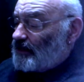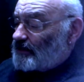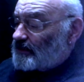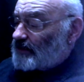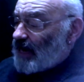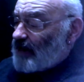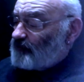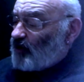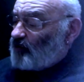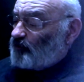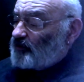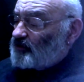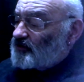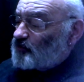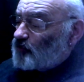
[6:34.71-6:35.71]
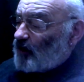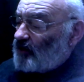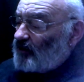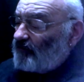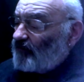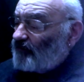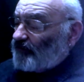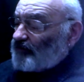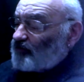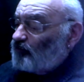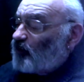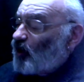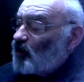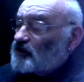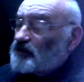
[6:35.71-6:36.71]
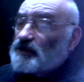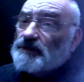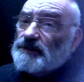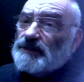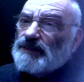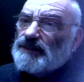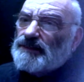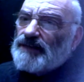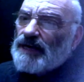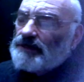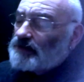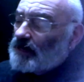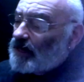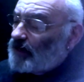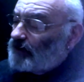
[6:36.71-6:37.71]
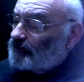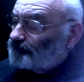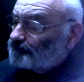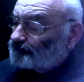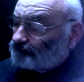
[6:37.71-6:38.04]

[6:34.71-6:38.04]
Sam opens one of a few boxes he'd sent ahead.